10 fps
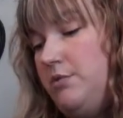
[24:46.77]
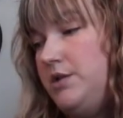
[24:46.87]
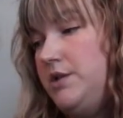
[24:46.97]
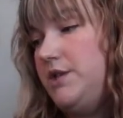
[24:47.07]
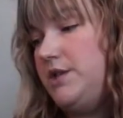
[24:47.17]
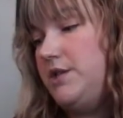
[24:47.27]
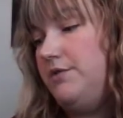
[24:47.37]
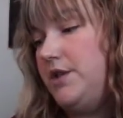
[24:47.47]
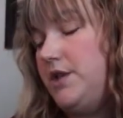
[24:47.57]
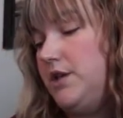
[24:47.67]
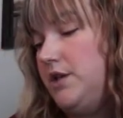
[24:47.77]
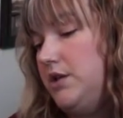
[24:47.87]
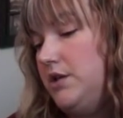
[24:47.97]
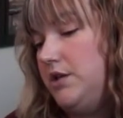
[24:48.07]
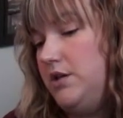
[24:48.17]
nativity
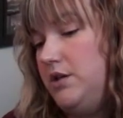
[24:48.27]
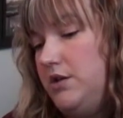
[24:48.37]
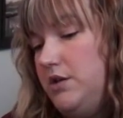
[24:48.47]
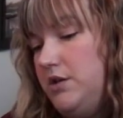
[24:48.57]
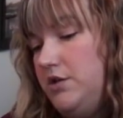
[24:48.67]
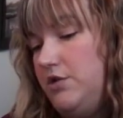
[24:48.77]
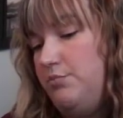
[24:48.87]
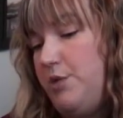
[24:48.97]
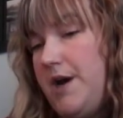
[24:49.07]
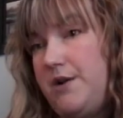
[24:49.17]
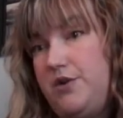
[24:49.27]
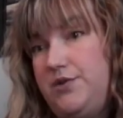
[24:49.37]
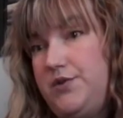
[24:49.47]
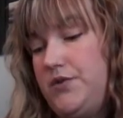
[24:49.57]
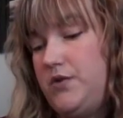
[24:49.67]

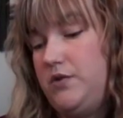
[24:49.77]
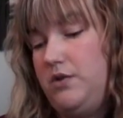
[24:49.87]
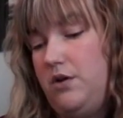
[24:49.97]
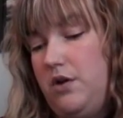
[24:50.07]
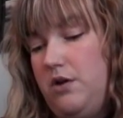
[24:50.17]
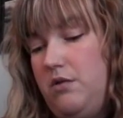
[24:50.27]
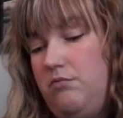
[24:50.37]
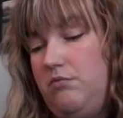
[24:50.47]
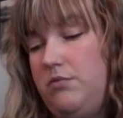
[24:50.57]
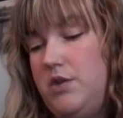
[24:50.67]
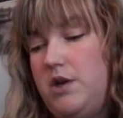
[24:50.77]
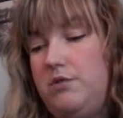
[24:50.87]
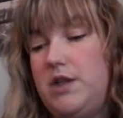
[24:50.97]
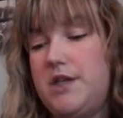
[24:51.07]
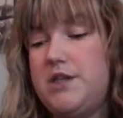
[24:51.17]
patterns that I
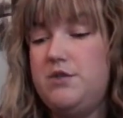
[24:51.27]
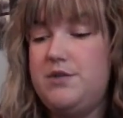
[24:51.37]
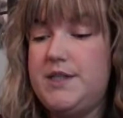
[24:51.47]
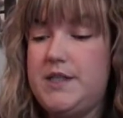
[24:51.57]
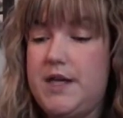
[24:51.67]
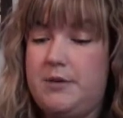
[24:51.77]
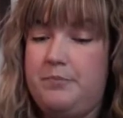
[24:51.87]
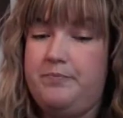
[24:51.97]
would like to do instead.